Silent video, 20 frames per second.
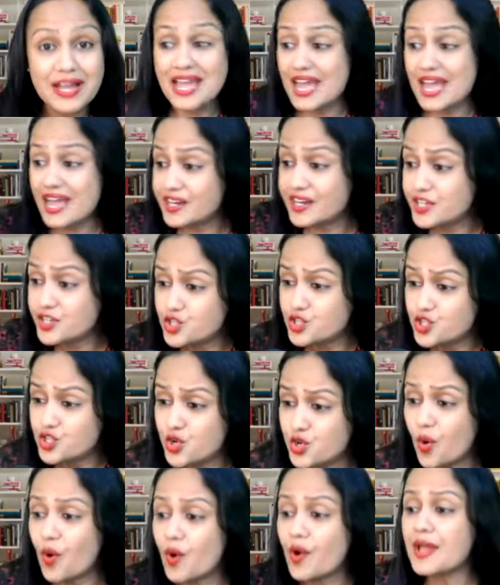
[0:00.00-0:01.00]
and
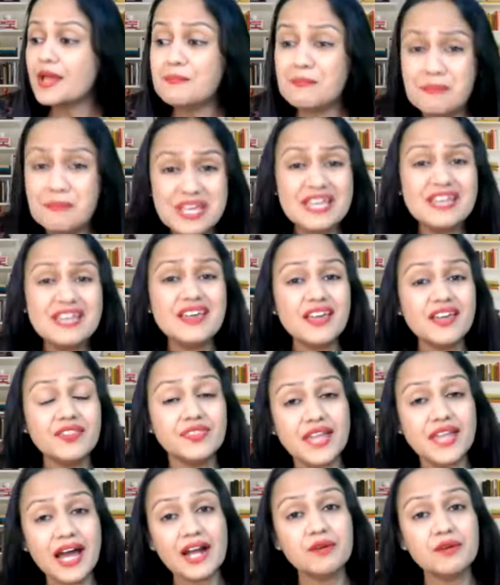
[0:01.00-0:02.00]
enjoy, be in
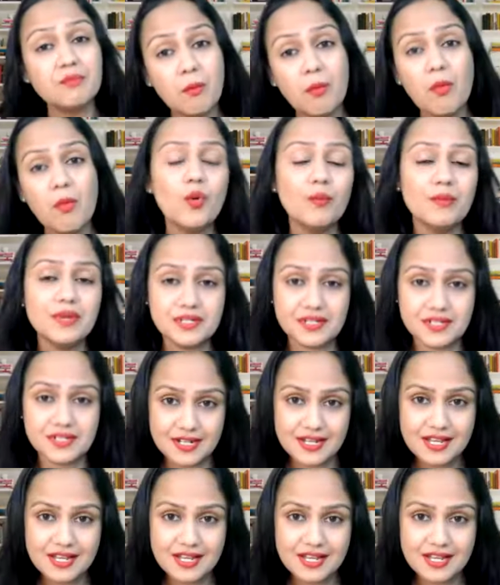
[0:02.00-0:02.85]
that moment,